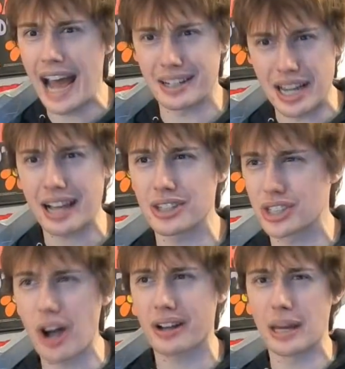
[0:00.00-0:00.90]
Tekking's
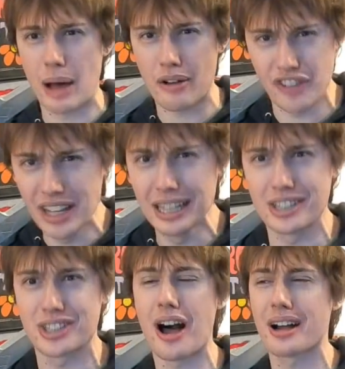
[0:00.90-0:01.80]
talking about Vinland
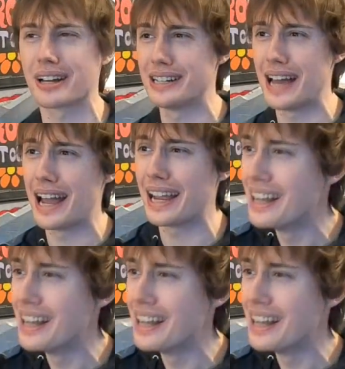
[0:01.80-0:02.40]
Saga today.